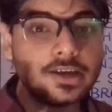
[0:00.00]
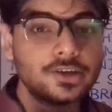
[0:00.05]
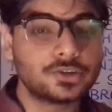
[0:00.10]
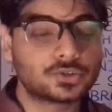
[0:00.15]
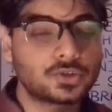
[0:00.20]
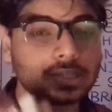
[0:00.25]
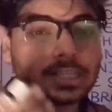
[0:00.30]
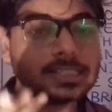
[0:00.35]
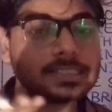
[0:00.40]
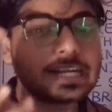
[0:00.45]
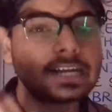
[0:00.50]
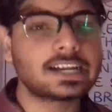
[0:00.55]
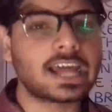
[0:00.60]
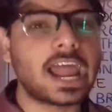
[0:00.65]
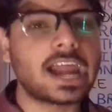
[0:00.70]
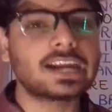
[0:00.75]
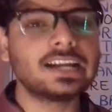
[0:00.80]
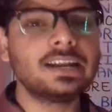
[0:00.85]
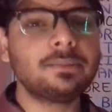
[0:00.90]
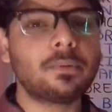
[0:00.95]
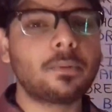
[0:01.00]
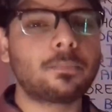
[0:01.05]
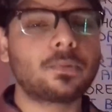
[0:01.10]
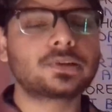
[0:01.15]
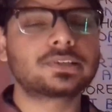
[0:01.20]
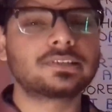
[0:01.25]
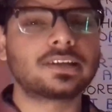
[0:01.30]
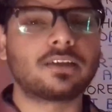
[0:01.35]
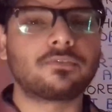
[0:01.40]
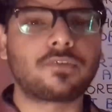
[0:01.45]
So these are directly
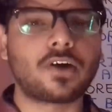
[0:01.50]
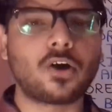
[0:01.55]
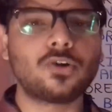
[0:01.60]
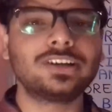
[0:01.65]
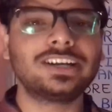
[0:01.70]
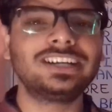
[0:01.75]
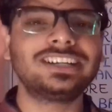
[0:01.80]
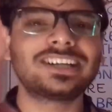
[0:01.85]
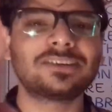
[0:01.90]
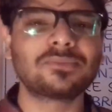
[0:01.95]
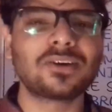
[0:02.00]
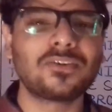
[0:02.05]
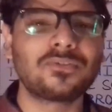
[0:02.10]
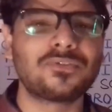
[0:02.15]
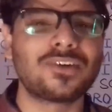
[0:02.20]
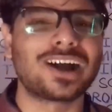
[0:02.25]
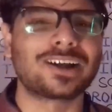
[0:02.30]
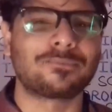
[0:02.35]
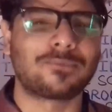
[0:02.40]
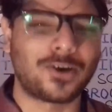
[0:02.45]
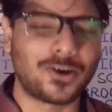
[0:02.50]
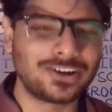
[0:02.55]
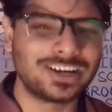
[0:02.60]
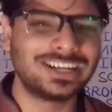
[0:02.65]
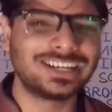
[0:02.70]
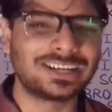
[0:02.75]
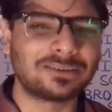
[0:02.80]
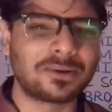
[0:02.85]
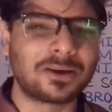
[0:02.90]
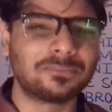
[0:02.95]
proportional, found in terms of what? Found
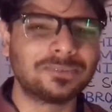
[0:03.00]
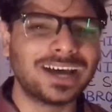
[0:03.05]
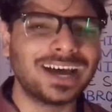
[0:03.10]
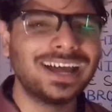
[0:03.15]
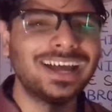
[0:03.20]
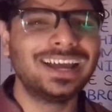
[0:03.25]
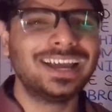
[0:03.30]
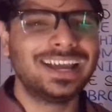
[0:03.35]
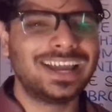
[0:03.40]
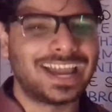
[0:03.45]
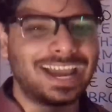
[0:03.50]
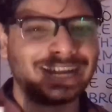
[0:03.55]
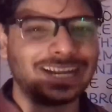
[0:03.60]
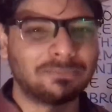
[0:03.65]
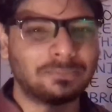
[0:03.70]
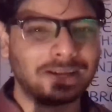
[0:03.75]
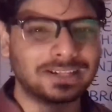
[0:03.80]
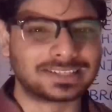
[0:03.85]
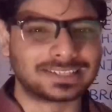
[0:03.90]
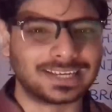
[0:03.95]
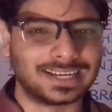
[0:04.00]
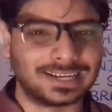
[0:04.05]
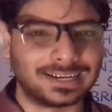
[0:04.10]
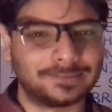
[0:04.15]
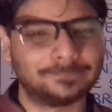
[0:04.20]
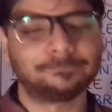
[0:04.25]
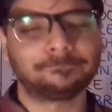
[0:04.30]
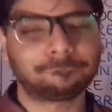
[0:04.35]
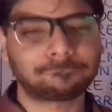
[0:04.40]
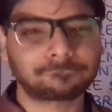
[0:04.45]
in terms of the animal cell.
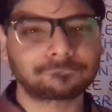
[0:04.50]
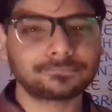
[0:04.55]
